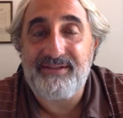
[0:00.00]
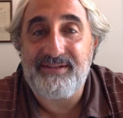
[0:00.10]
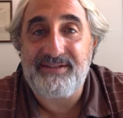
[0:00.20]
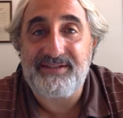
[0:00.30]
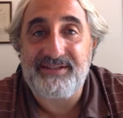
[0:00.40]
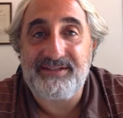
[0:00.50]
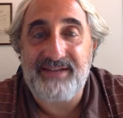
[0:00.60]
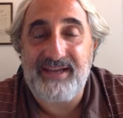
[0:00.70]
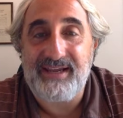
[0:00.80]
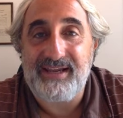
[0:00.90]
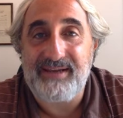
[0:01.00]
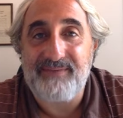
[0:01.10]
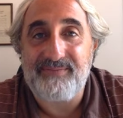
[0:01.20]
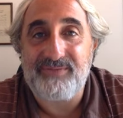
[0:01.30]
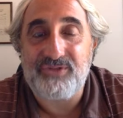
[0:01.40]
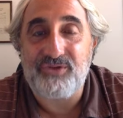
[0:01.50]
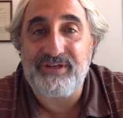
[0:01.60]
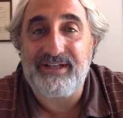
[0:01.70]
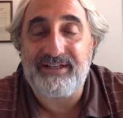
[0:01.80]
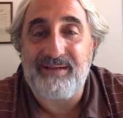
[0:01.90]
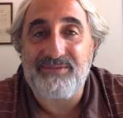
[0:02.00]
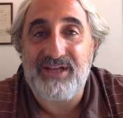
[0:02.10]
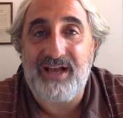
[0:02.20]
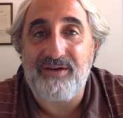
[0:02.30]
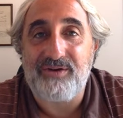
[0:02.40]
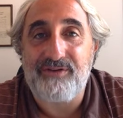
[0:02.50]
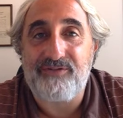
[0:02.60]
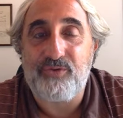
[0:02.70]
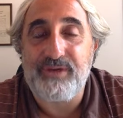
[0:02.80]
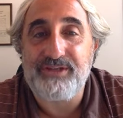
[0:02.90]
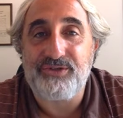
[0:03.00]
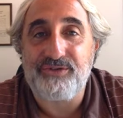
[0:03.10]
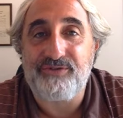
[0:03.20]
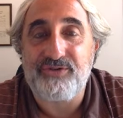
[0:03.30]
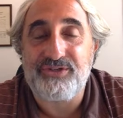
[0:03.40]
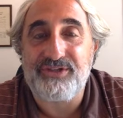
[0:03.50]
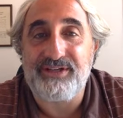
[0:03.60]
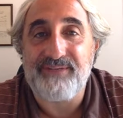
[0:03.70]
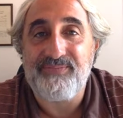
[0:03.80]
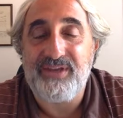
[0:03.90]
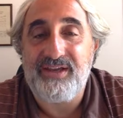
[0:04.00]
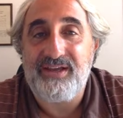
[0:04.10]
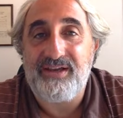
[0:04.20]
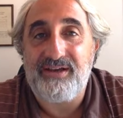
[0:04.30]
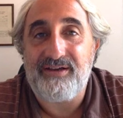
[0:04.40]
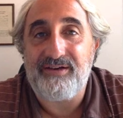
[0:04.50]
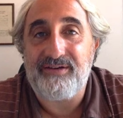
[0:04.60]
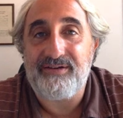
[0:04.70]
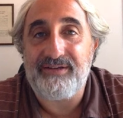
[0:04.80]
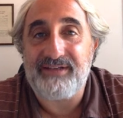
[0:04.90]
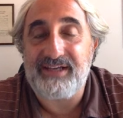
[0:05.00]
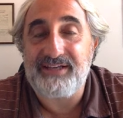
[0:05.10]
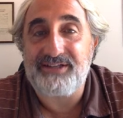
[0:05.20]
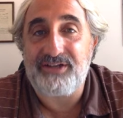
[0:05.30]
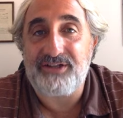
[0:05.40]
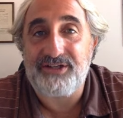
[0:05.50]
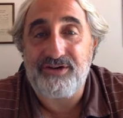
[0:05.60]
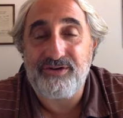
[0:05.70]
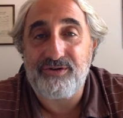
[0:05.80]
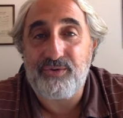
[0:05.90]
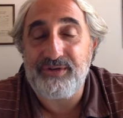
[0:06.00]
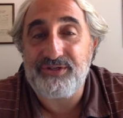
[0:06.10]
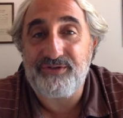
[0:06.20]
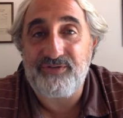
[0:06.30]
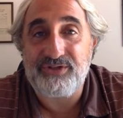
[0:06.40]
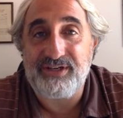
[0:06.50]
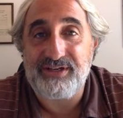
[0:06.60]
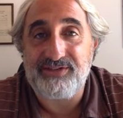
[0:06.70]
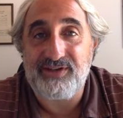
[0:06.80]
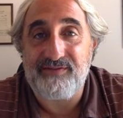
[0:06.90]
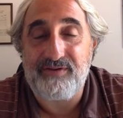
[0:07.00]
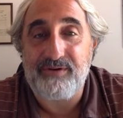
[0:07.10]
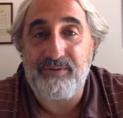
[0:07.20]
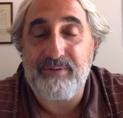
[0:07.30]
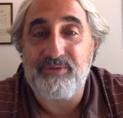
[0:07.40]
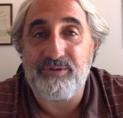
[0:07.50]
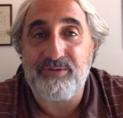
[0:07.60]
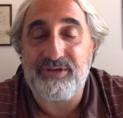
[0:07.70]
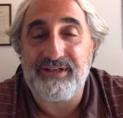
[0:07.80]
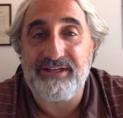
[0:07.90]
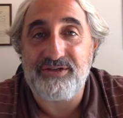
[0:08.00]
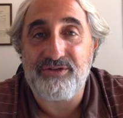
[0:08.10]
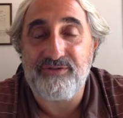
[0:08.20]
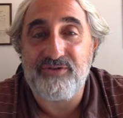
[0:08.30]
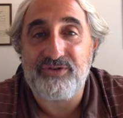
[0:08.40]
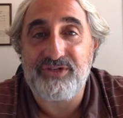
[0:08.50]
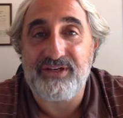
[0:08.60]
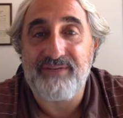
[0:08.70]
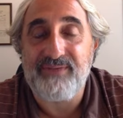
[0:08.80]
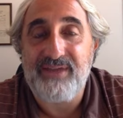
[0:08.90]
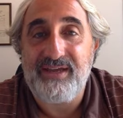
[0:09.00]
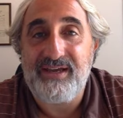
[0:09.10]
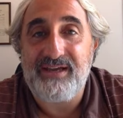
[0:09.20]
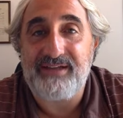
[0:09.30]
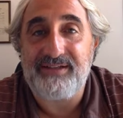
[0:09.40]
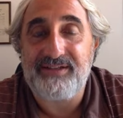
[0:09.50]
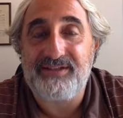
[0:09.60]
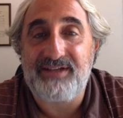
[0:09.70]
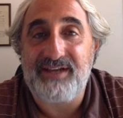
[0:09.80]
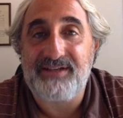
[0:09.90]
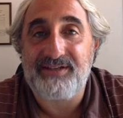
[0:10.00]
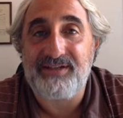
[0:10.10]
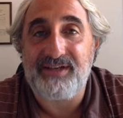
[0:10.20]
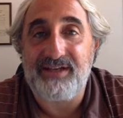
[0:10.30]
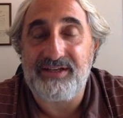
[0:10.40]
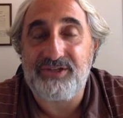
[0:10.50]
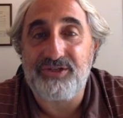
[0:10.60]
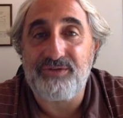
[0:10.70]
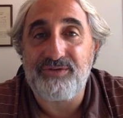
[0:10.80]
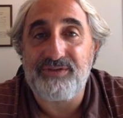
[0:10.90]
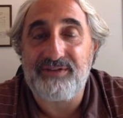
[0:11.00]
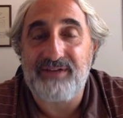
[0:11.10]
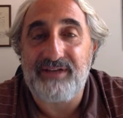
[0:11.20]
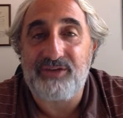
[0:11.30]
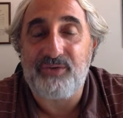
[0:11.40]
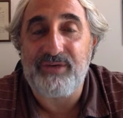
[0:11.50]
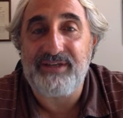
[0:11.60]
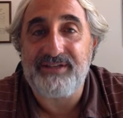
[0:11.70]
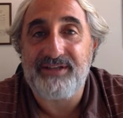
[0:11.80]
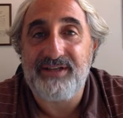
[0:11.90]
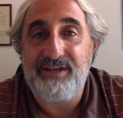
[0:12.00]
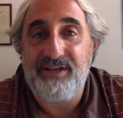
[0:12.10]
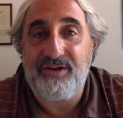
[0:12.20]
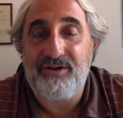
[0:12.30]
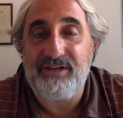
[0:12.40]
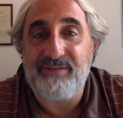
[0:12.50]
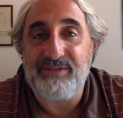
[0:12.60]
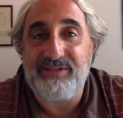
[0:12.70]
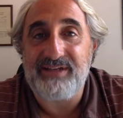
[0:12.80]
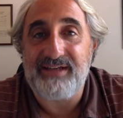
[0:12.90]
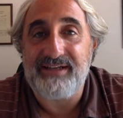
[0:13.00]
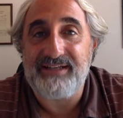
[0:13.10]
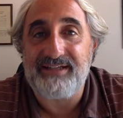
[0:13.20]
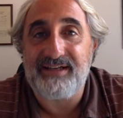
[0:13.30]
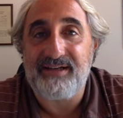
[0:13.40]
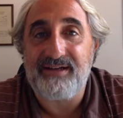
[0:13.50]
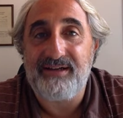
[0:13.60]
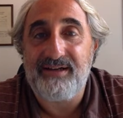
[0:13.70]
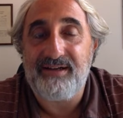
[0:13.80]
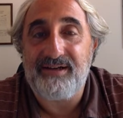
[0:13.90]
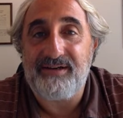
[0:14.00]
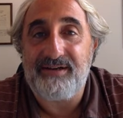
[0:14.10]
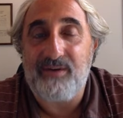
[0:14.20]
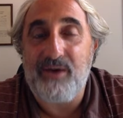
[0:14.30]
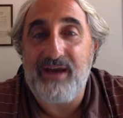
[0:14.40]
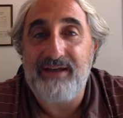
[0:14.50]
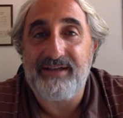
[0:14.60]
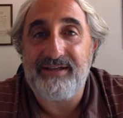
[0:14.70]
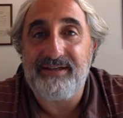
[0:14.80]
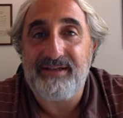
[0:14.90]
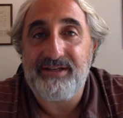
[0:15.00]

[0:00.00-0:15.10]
This is a story that comes out of Queen's University in Kingston, Ontario. Queen's University is a very reputable Canadian university, and in this case a student at Queen's, her name is Anisa Rawhani.